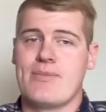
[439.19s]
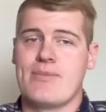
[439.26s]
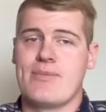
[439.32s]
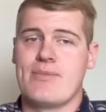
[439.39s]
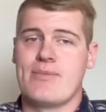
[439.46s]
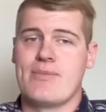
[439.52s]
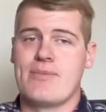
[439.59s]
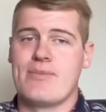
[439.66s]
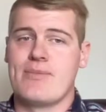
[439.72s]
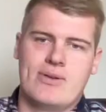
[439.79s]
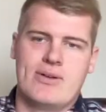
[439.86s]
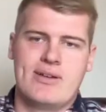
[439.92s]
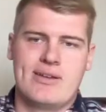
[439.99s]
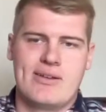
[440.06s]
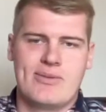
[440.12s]

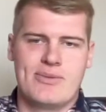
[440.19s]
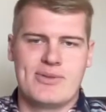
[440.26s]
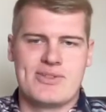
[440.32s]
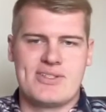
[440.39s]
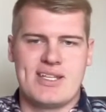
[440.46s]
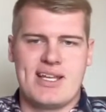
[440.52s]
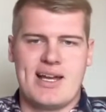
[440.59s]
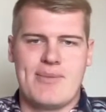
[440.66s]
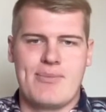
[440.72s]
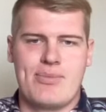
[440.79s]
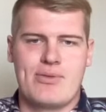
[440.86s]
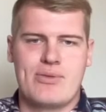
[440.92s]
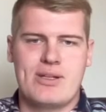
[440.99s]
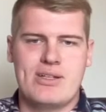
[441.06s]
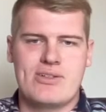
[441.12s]
So we'll see. I'm
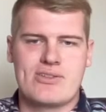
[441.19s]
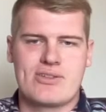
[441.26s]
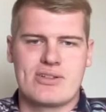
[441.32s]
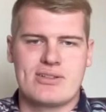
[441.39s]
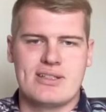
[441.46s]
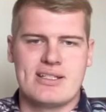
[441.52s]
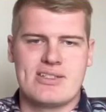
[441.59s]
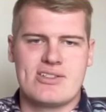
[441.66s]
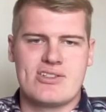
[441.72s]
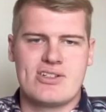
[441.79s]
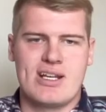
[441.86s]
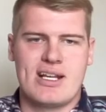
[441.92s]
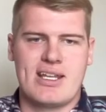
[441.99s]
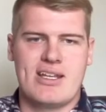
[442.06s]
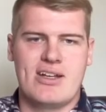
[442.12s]
pretty sure, let's
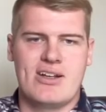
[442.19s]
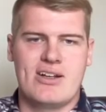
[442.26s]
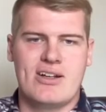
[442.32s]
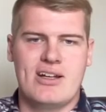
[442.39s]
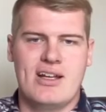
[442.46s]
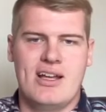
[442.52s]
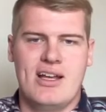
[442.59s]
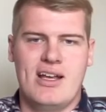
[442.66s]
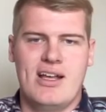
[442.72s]
check here.